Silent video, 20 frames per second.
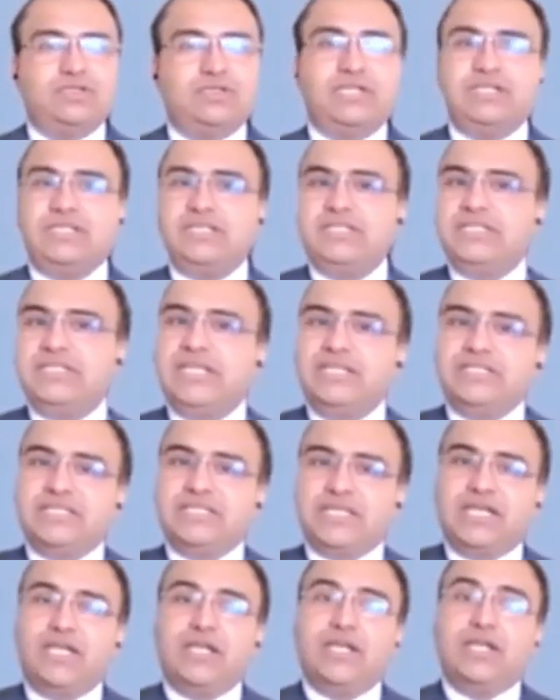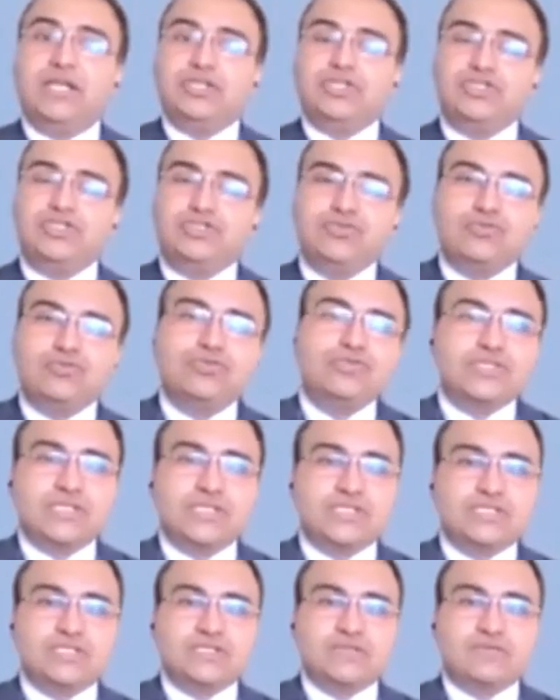The DJ
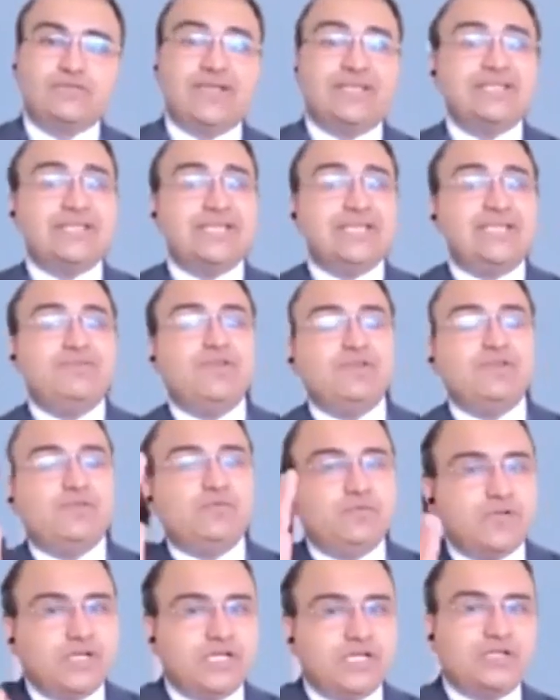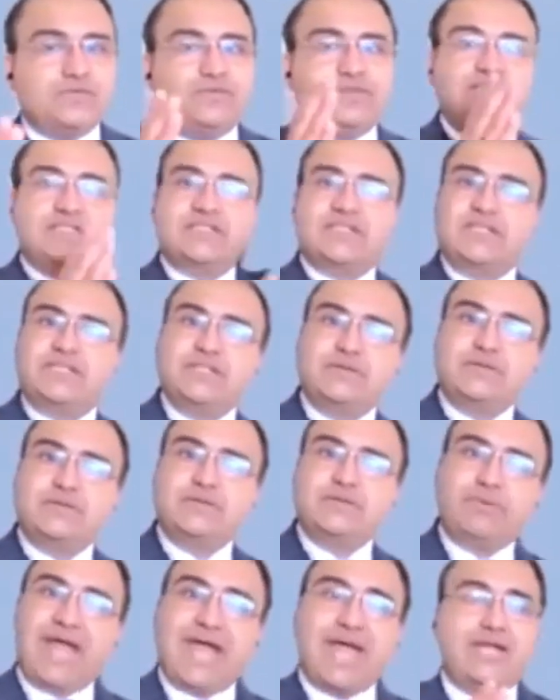chooses whether he will work with a certain
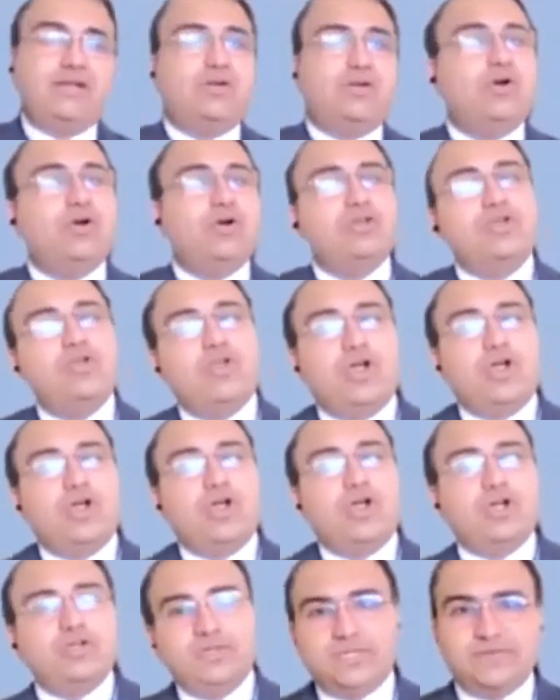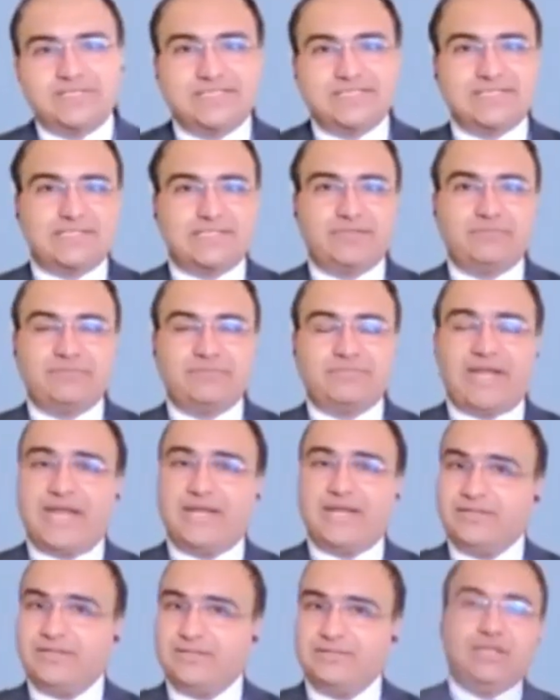brand or not work with a certain brand.
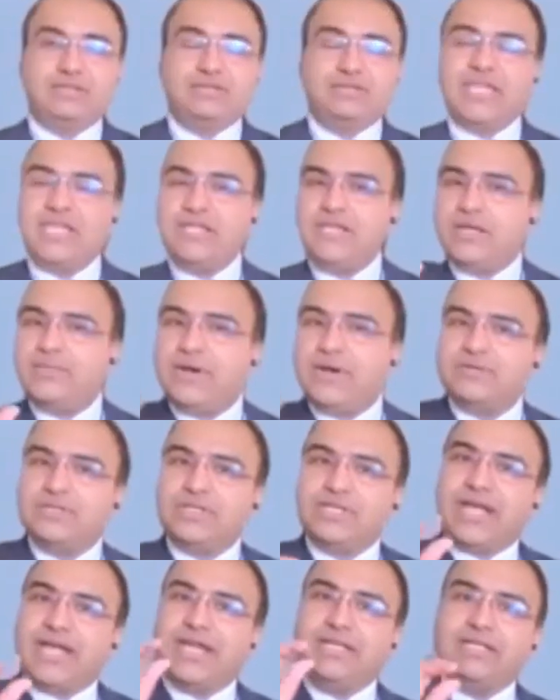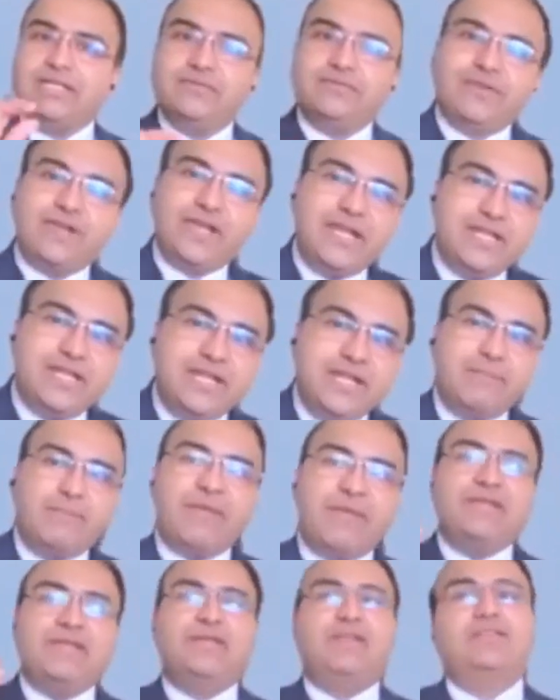Think about the kind of
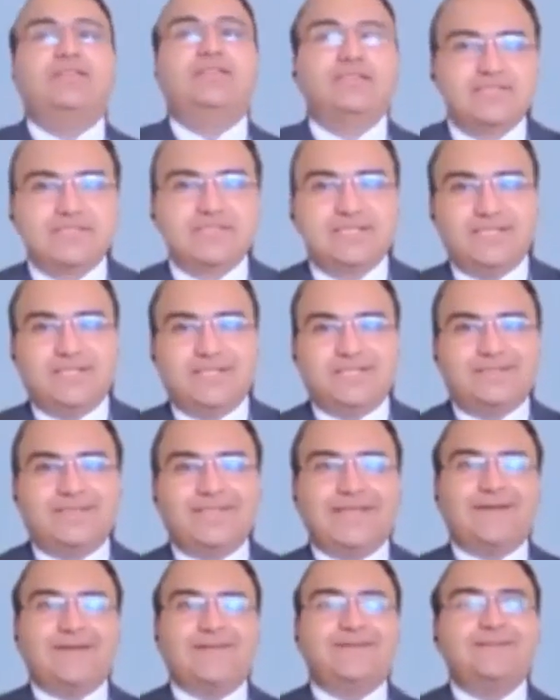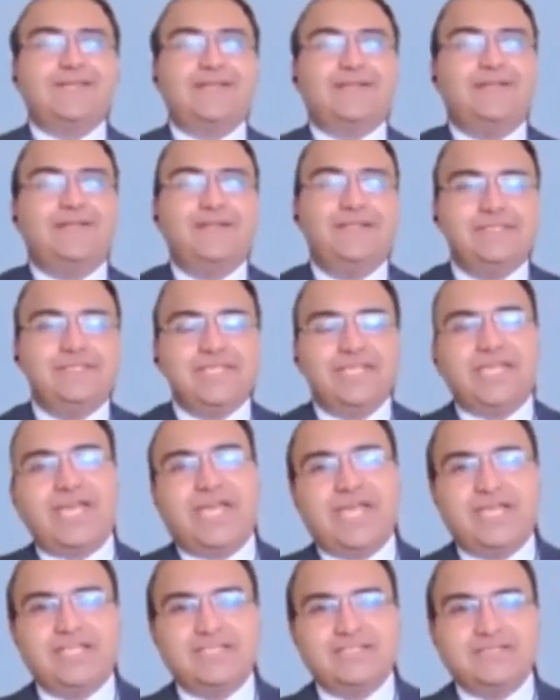independence that DJ
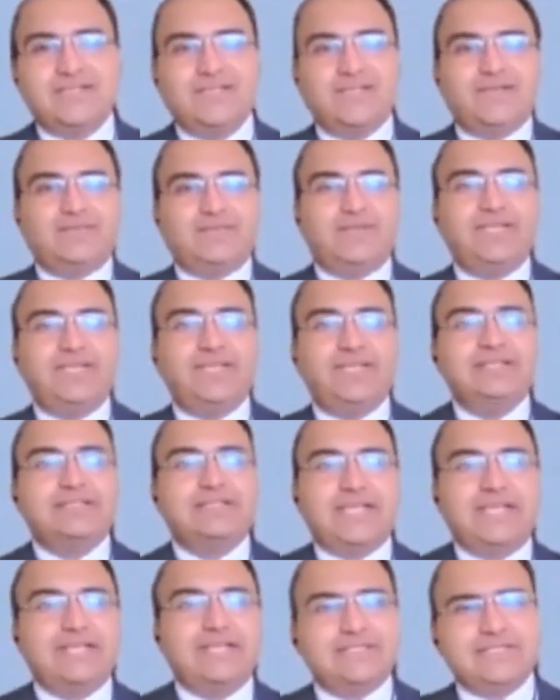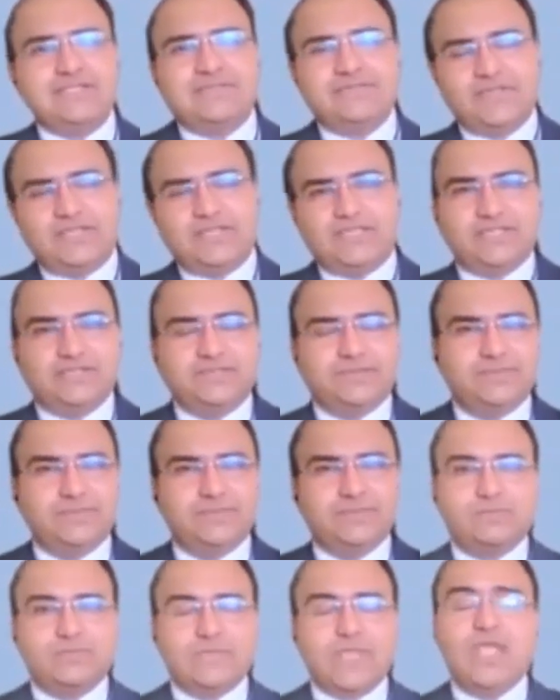has when he decides his work.
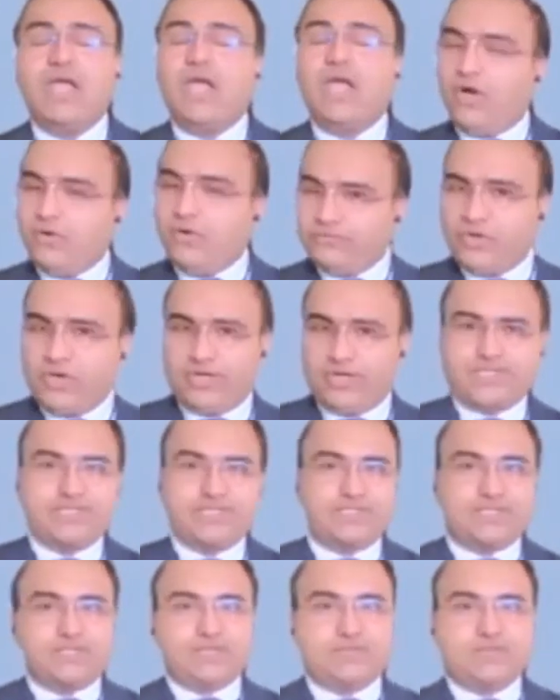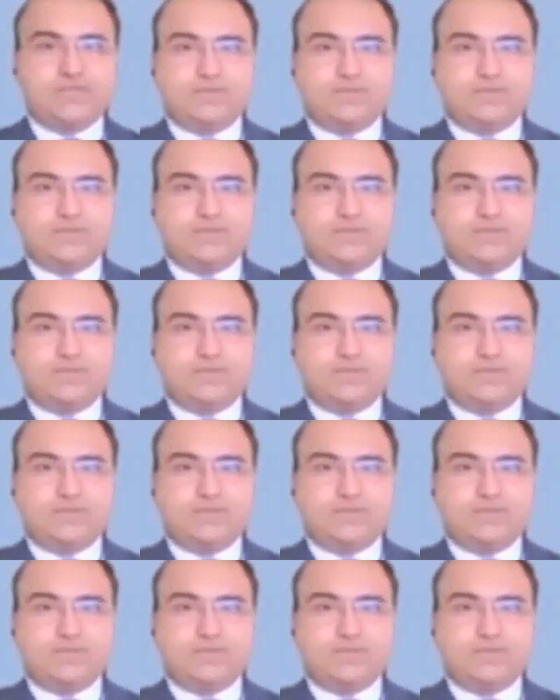Of course,